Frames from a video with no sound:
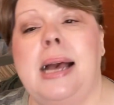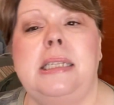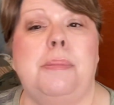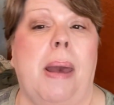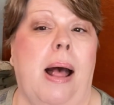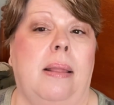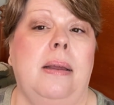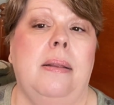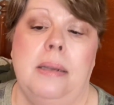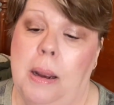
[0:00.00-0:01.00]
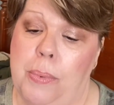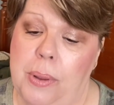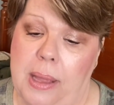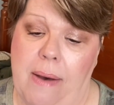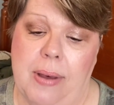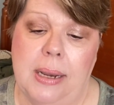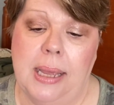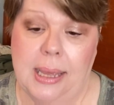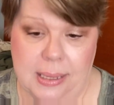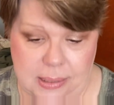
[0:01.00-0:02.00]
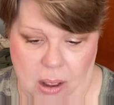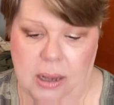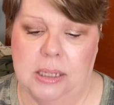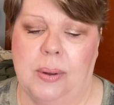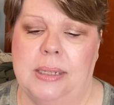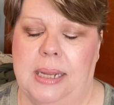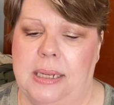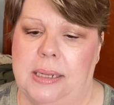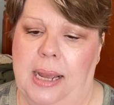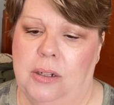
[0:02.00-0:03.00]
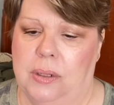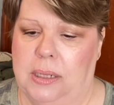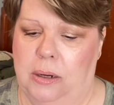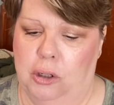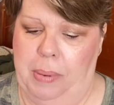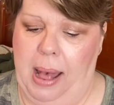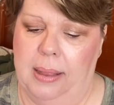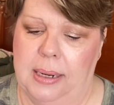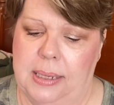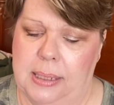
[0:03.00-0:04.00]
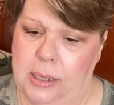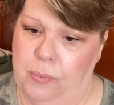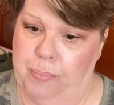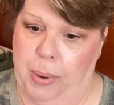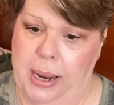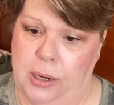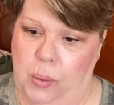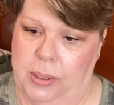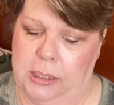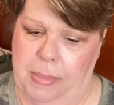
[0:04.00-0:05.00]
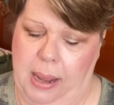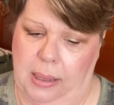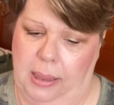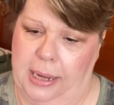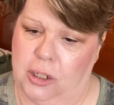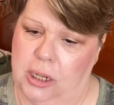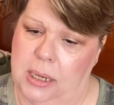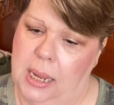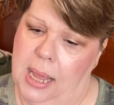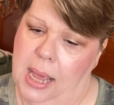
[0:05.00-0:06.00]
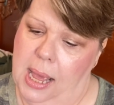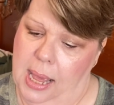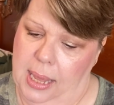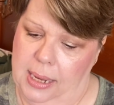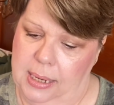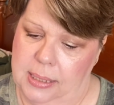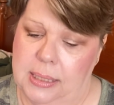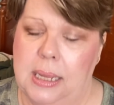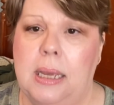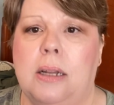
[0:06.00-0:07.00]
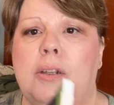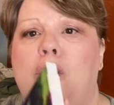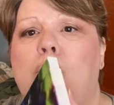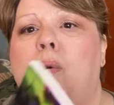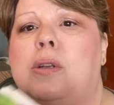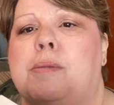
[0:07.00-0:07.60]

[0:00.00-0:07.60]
last palette, number 11, is also a Saints Angels Centers palette. It's a brand new one to my collection. It is the Jewels